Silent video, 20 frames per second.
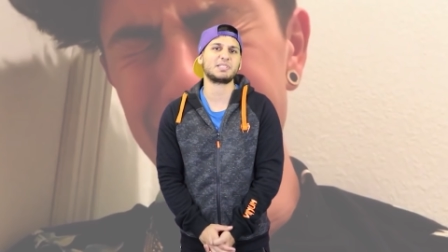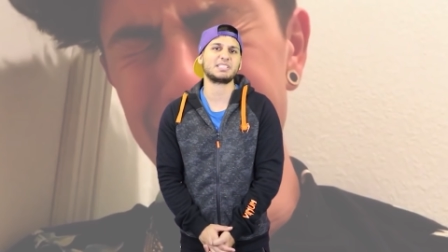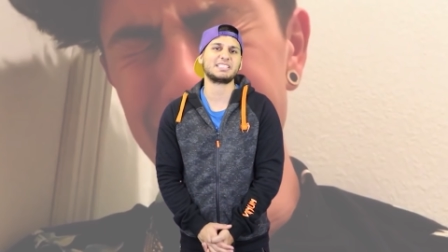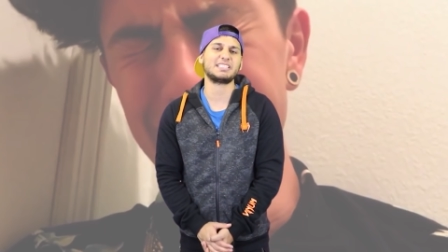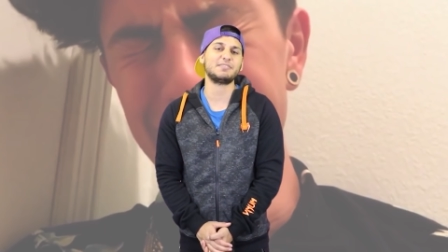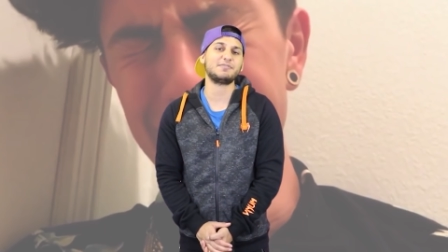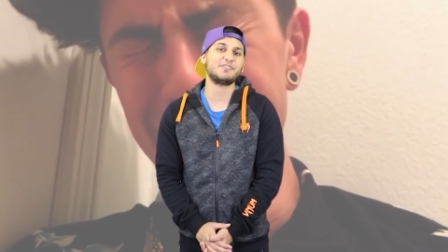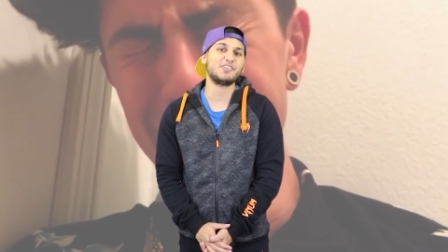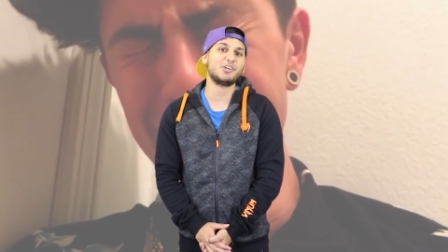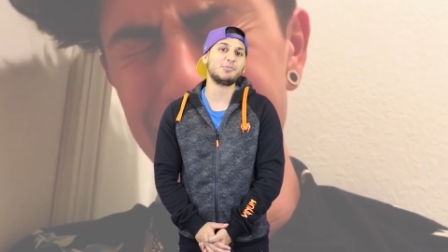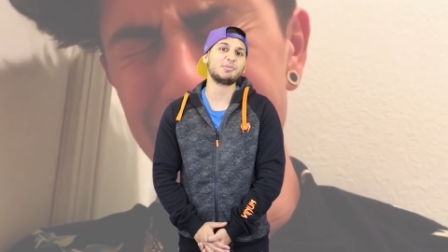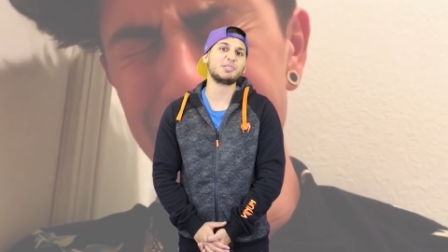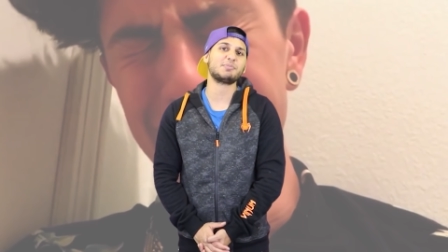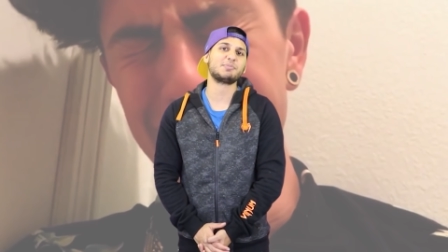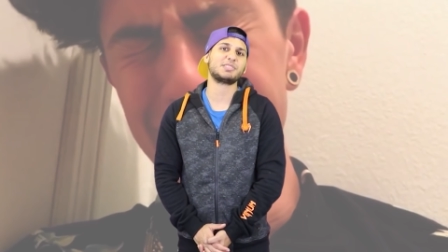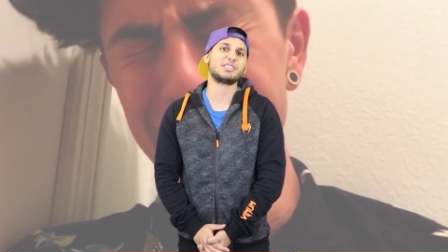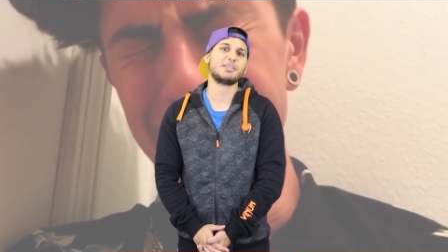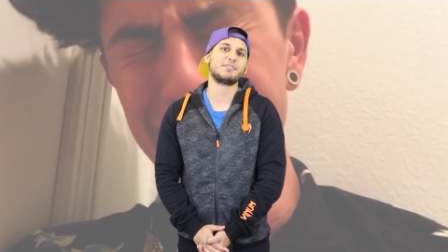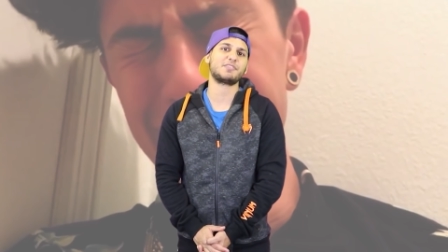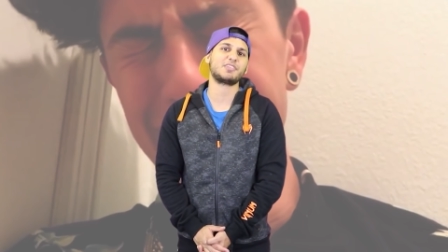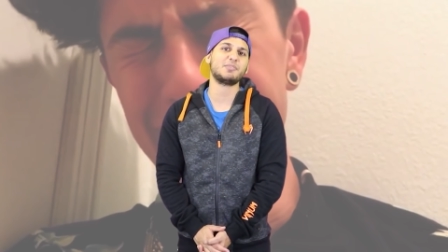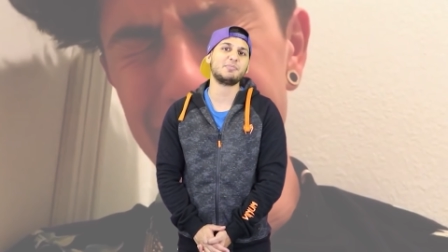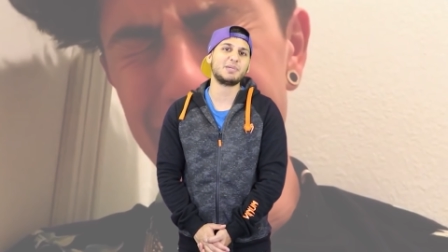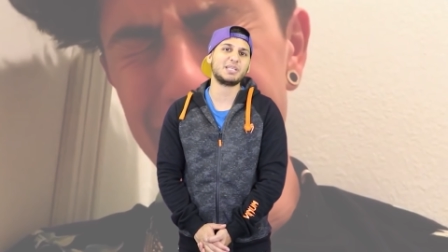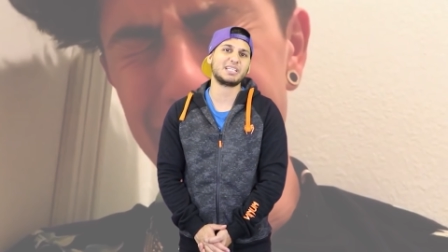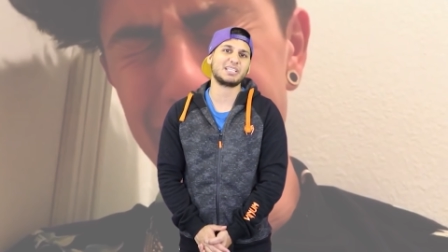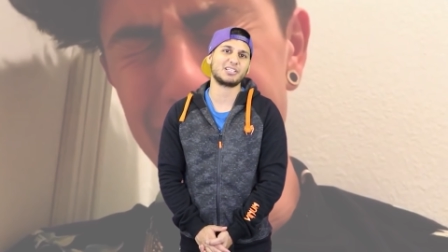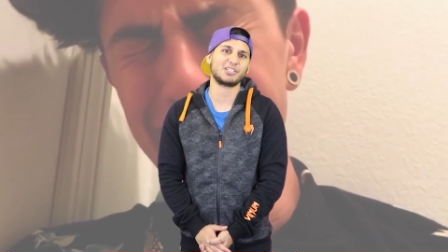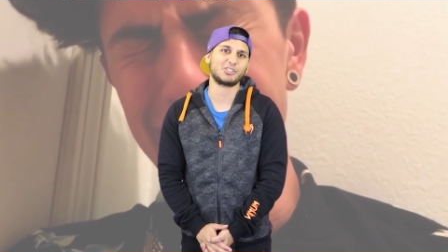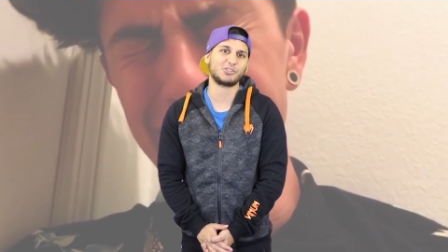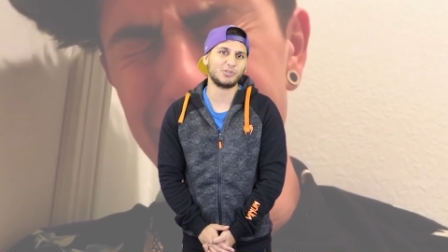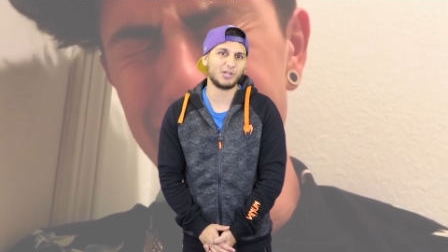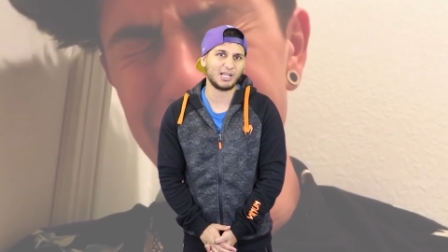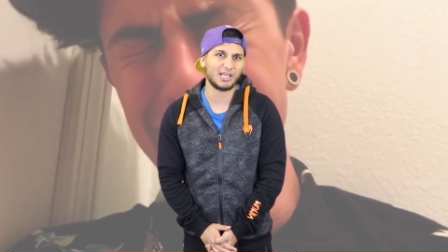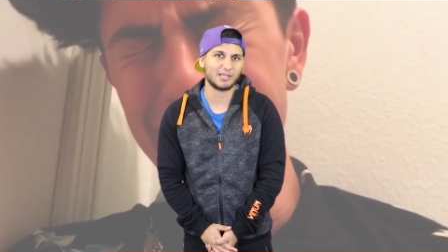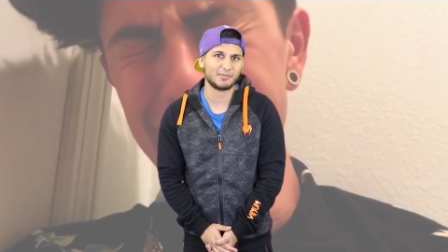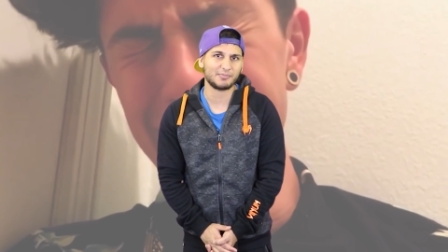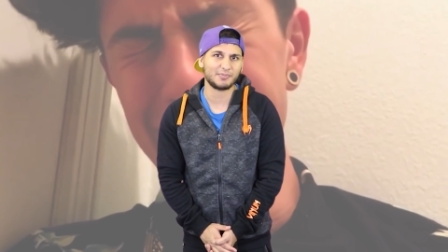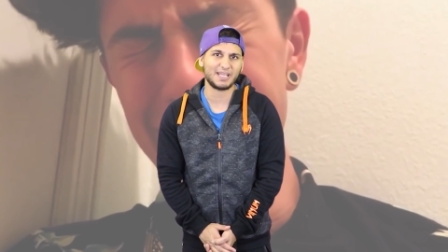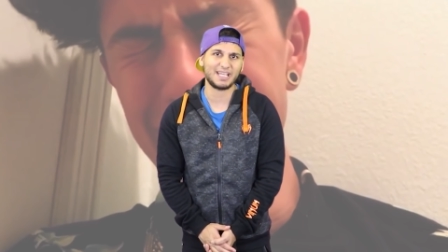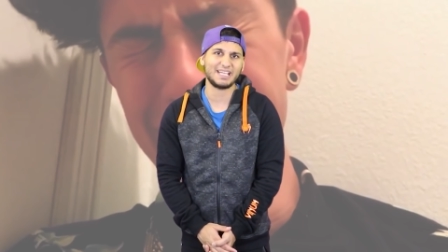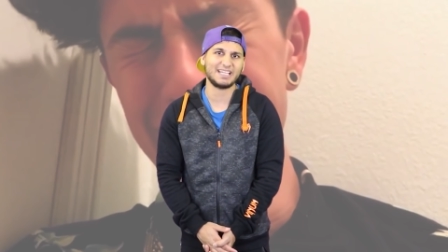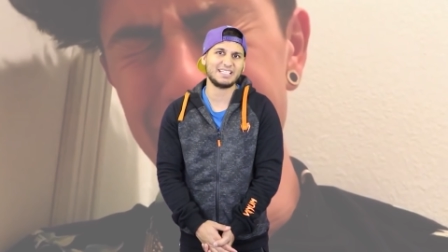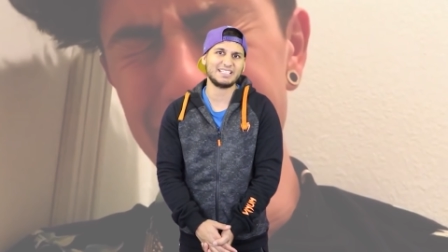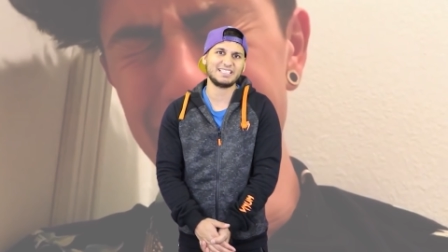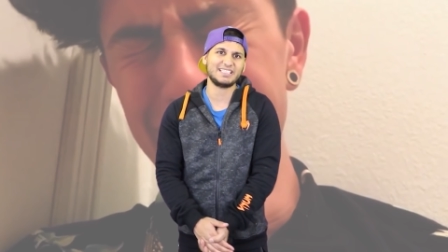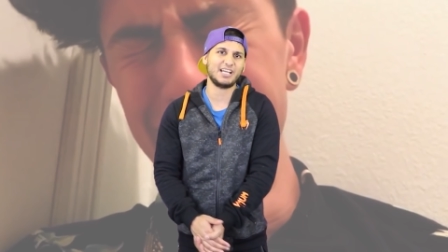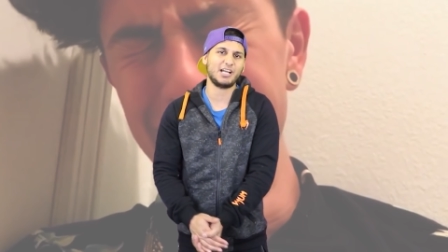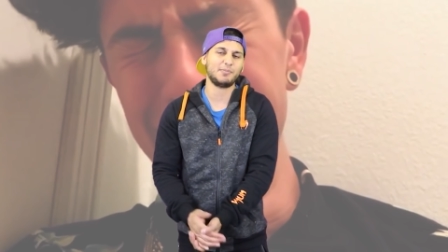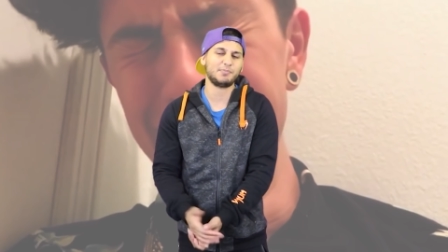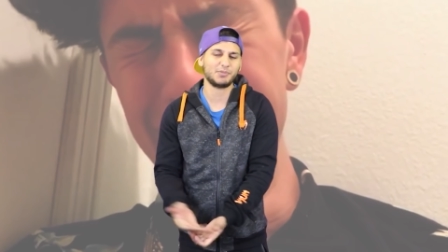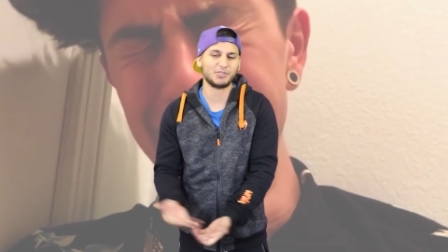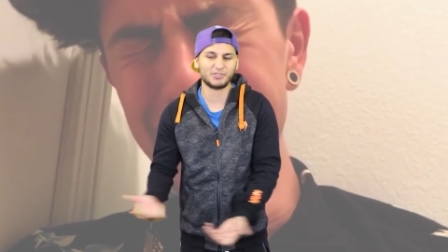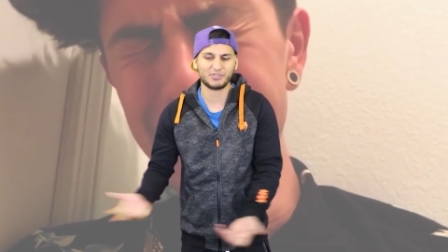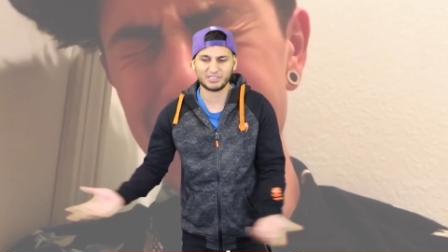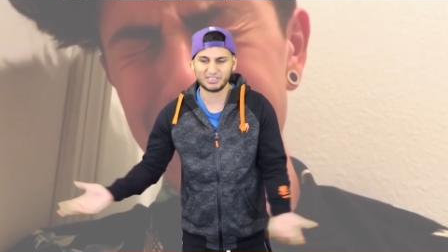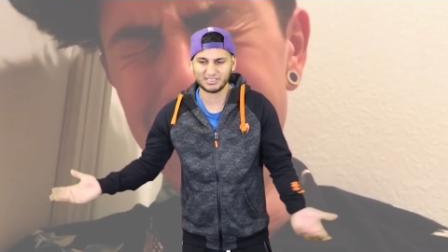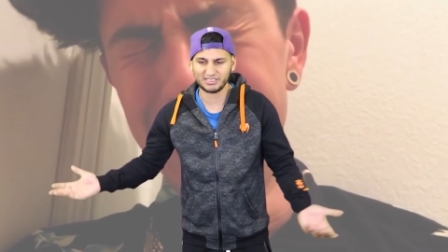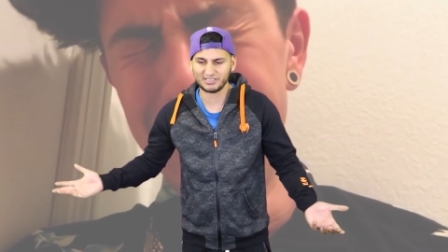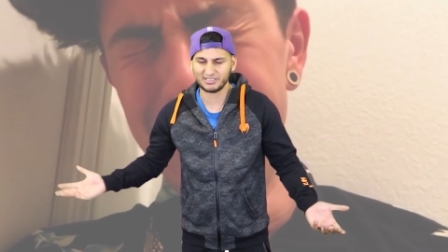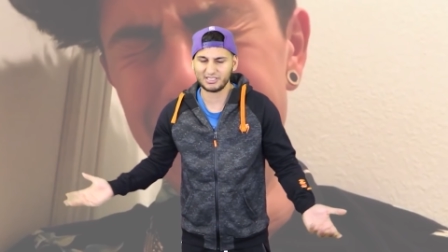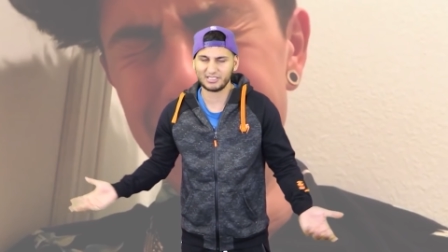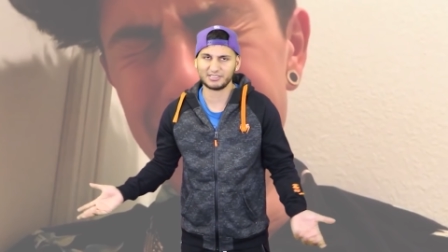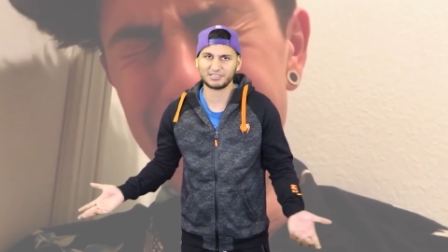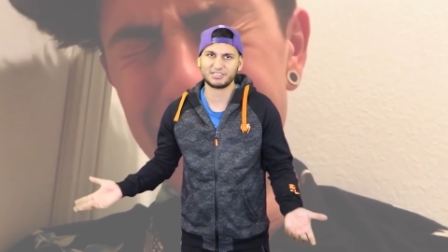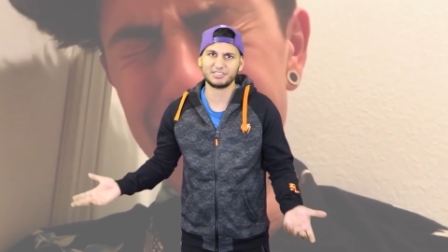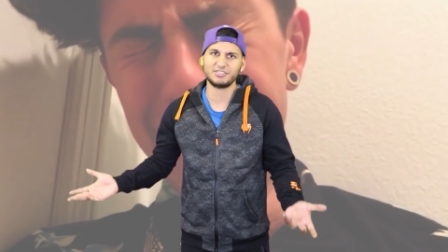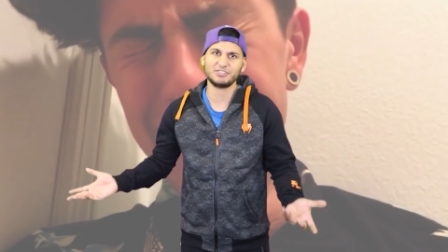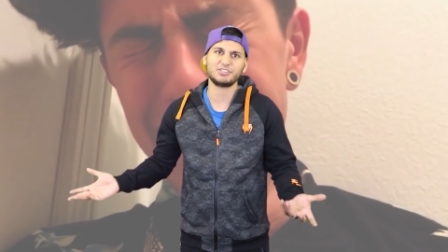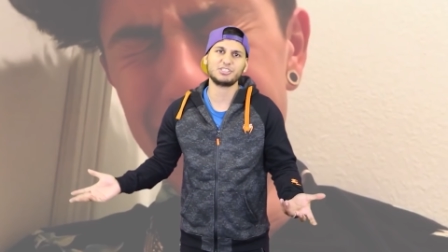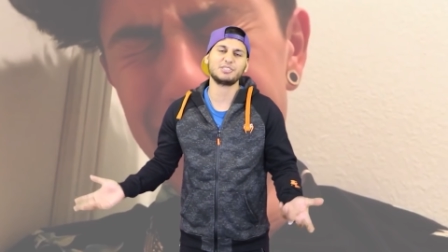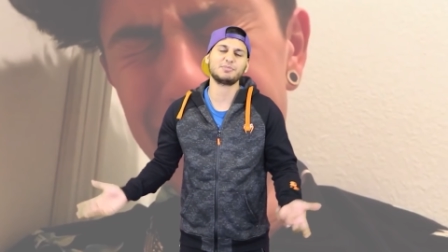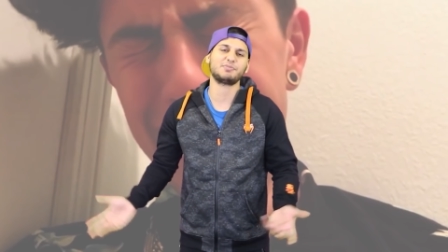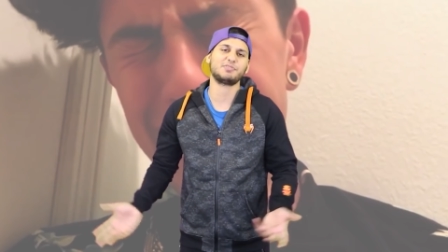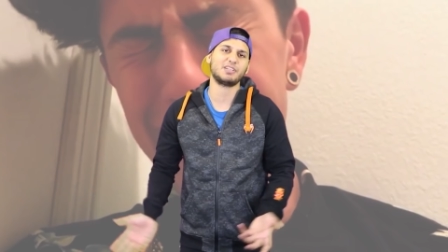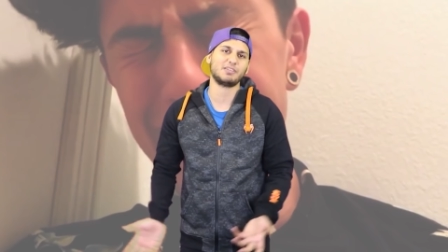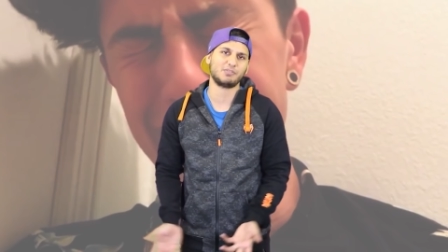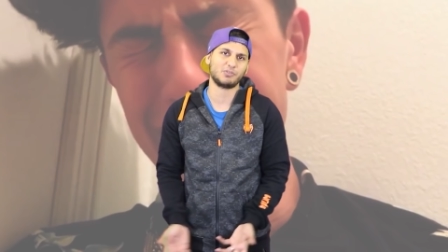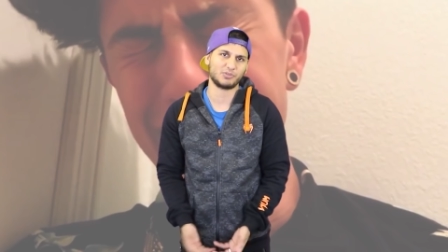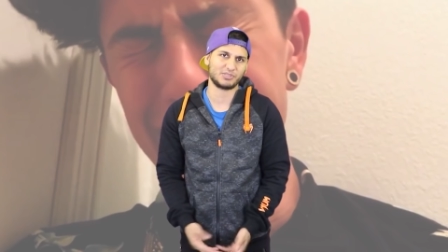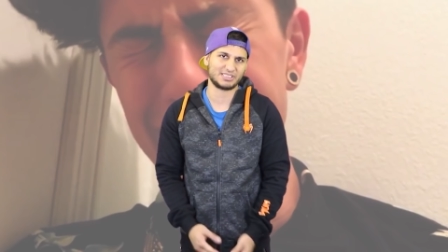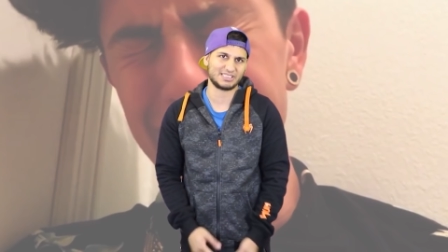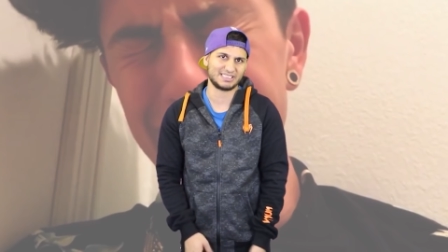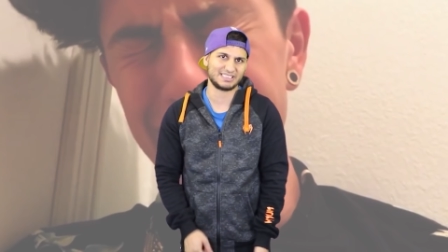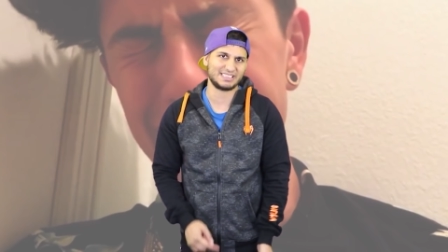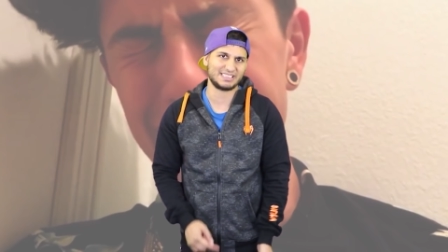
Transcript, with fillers: because he filmed himself committing a crime and he uploaded it went onto YouTube for everyone to